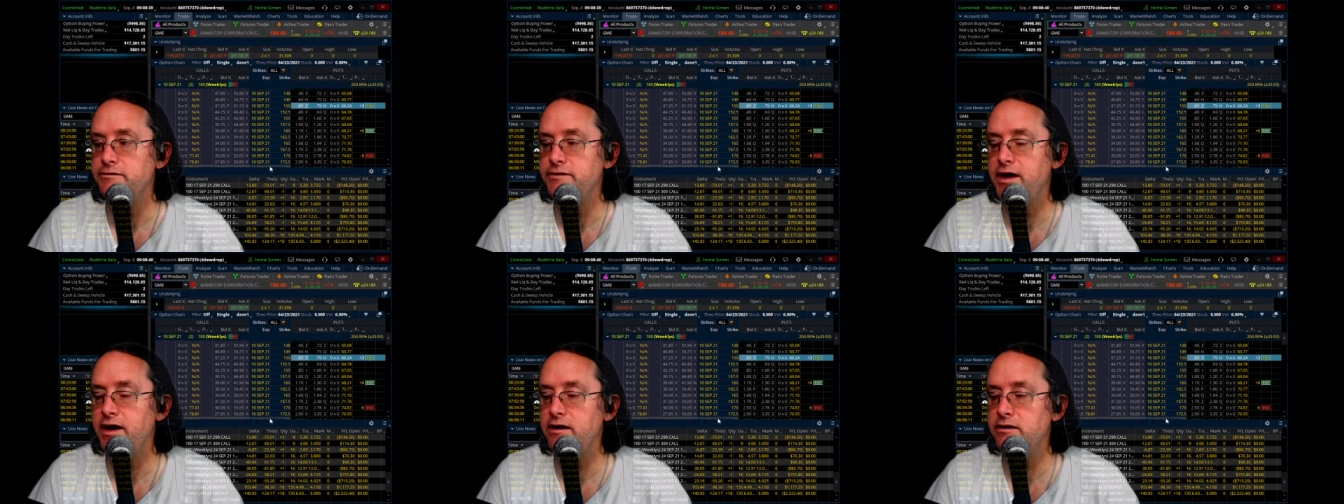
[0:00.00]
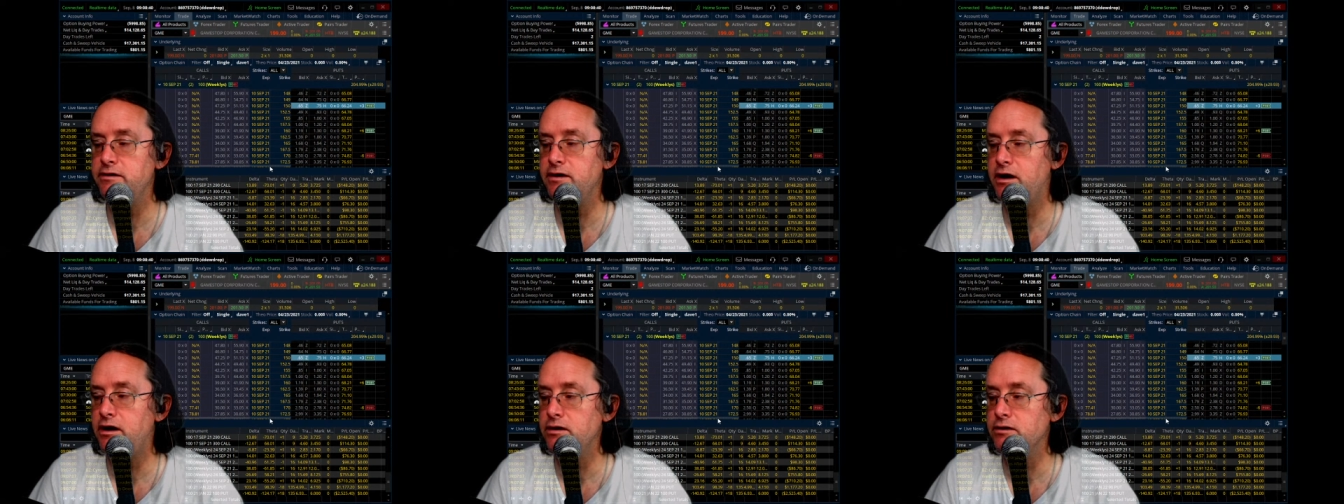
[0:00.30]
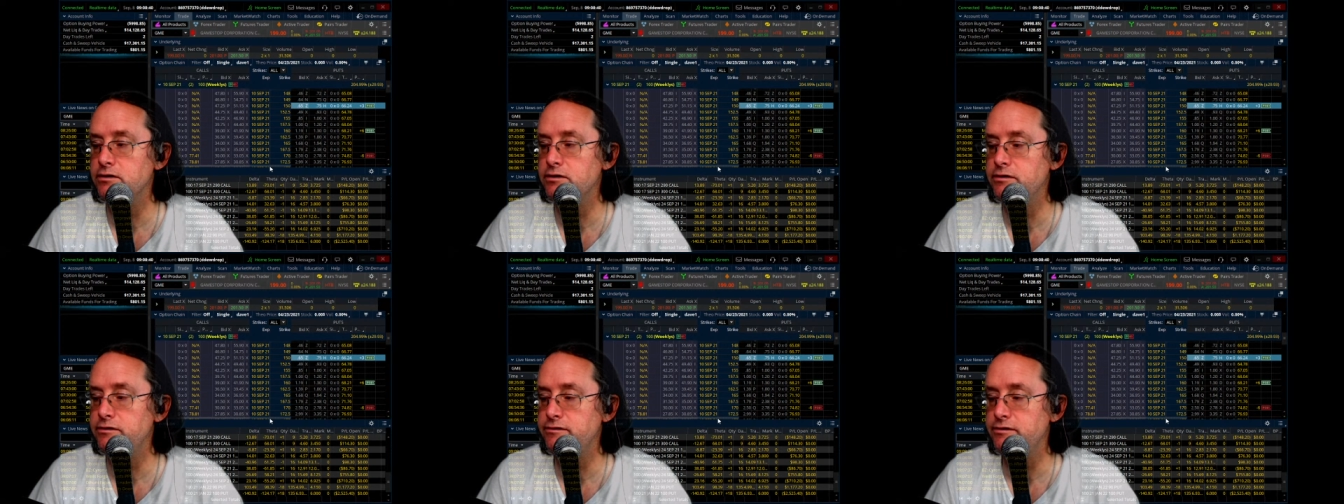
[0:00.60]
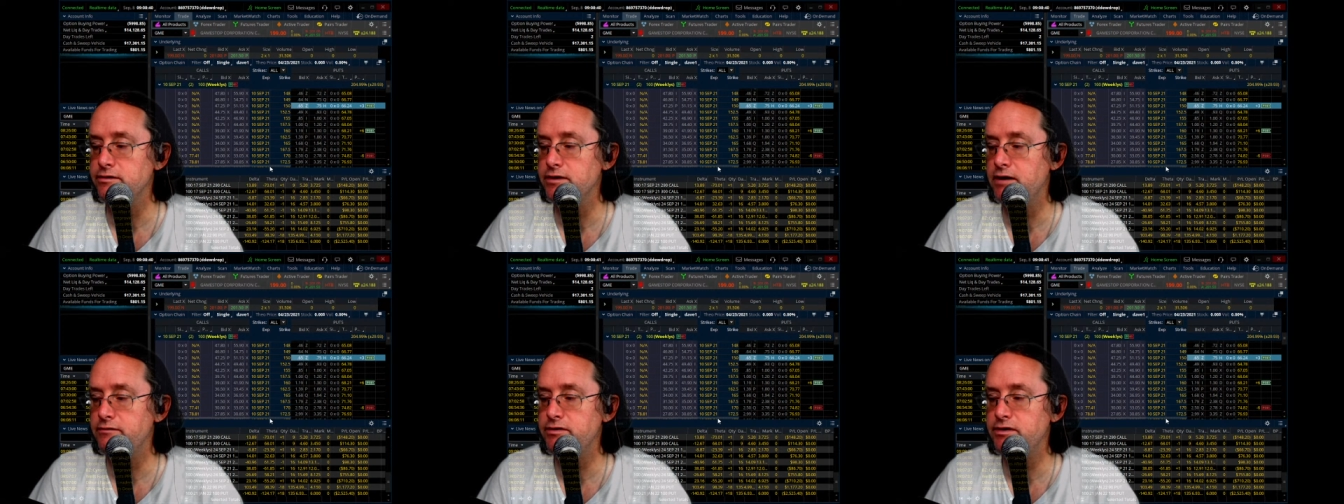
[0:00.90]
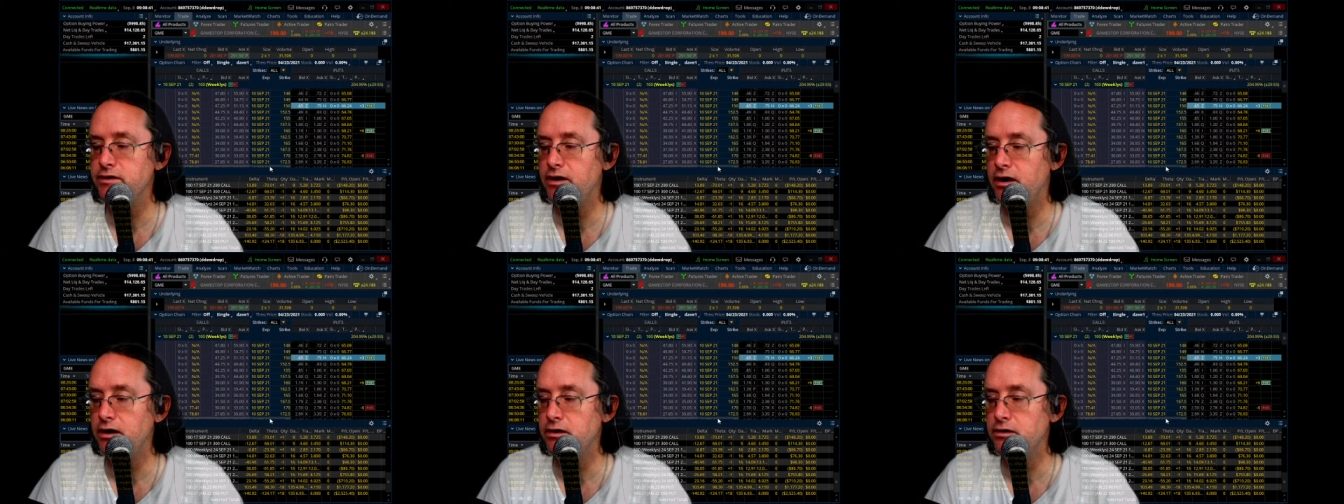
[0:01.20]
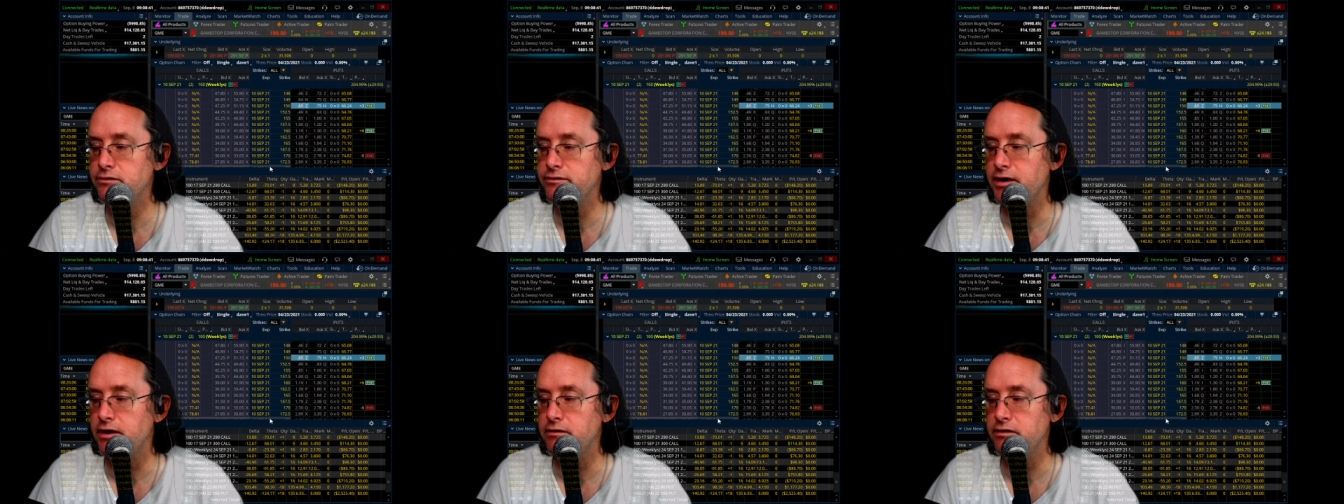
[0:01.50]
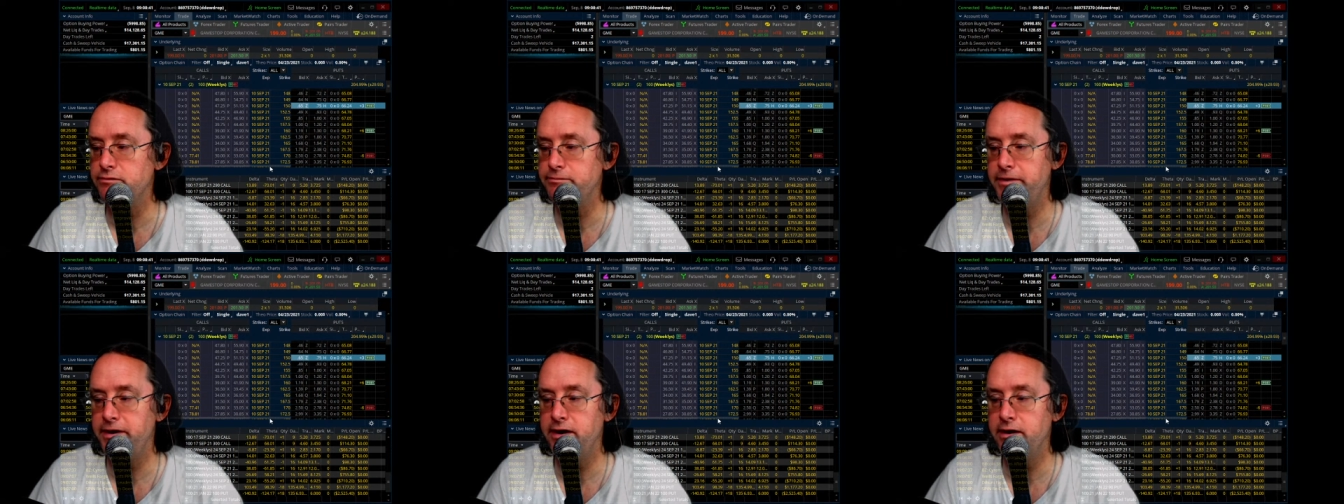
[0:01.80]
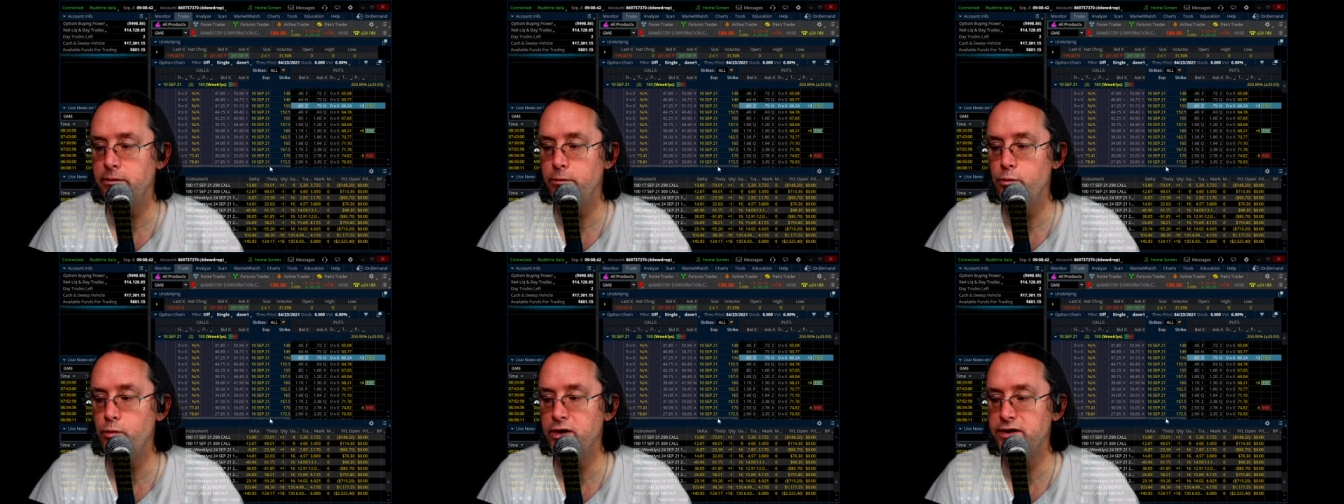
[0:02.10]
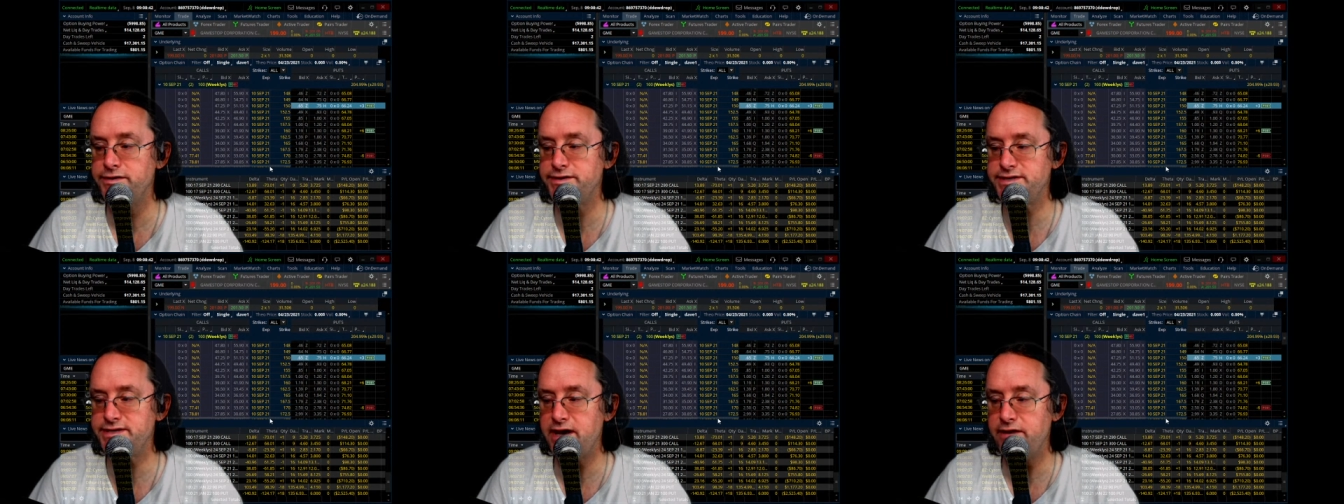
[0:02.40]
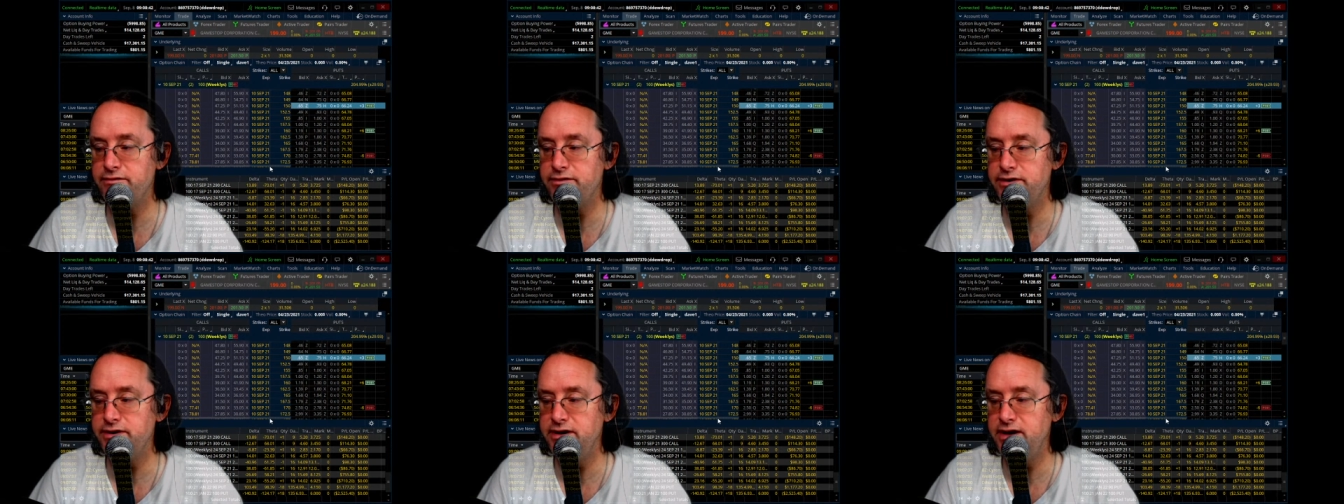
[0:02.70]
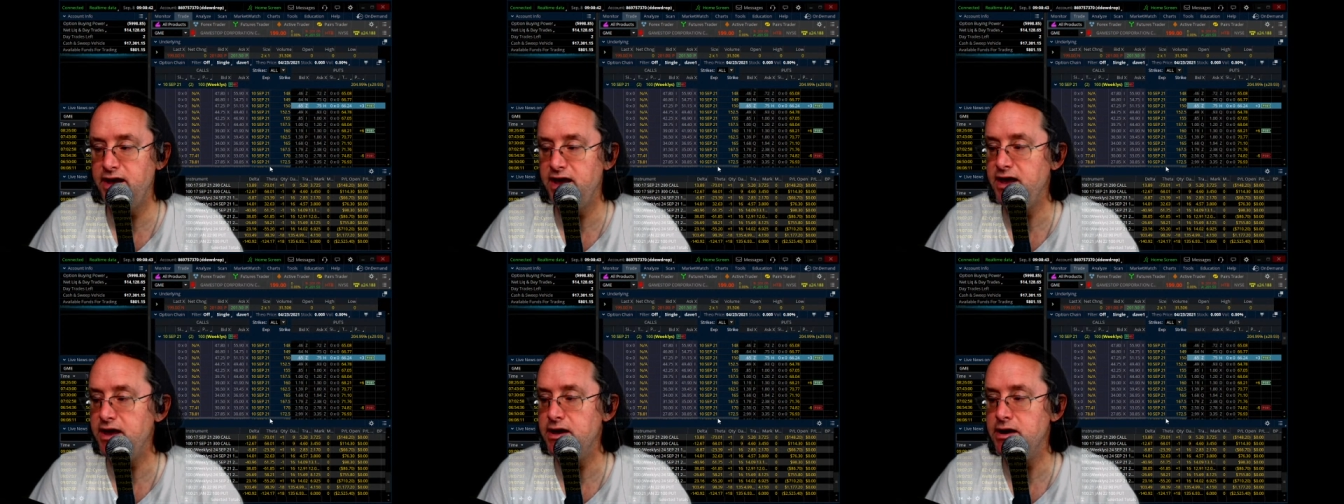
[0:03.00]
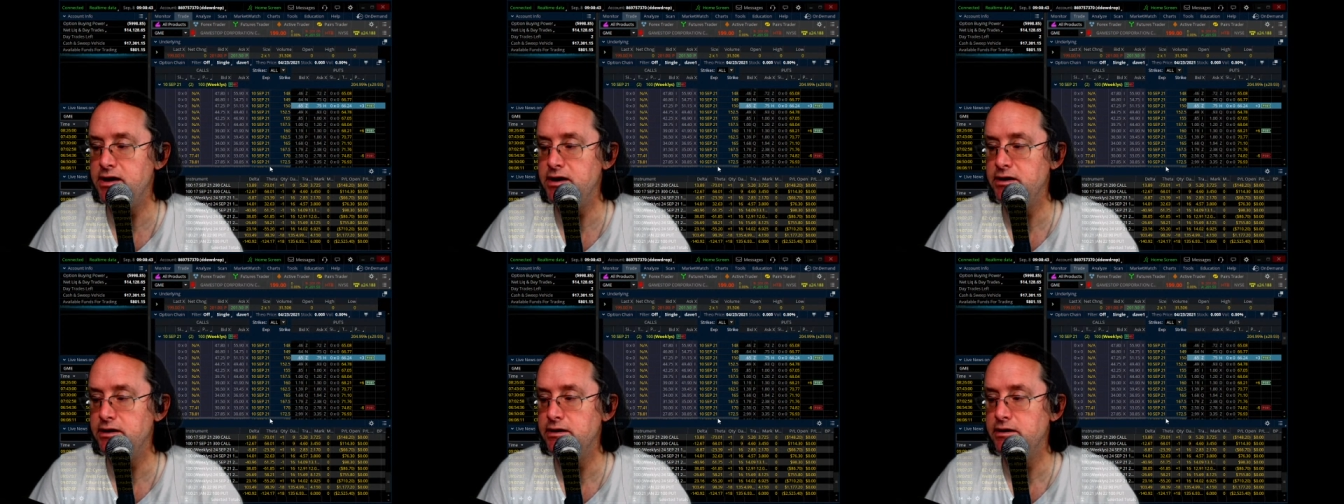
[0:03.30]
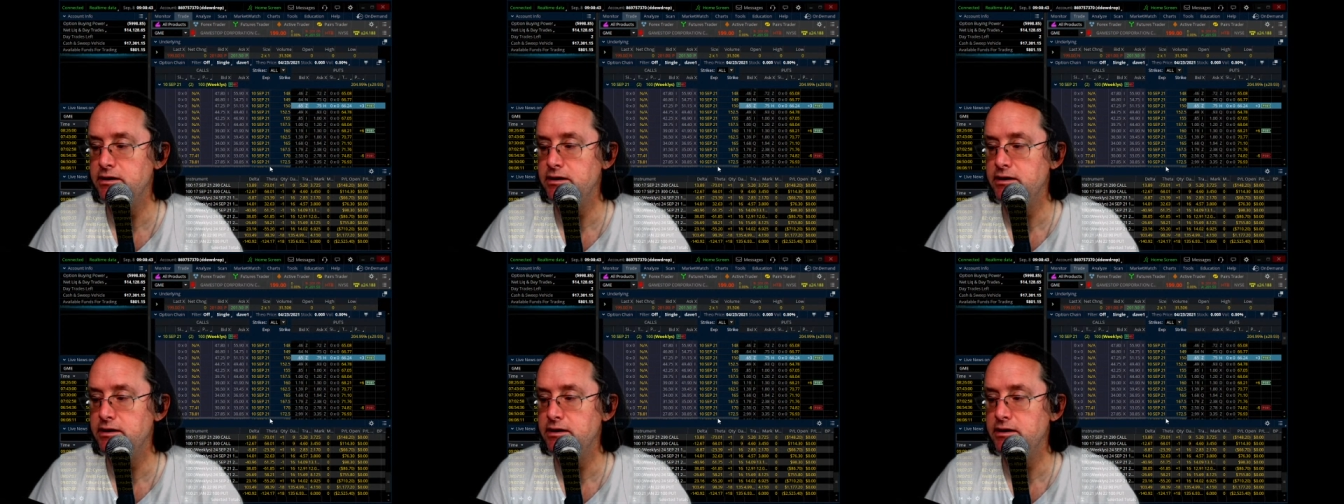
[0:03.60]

$11, I was paying $178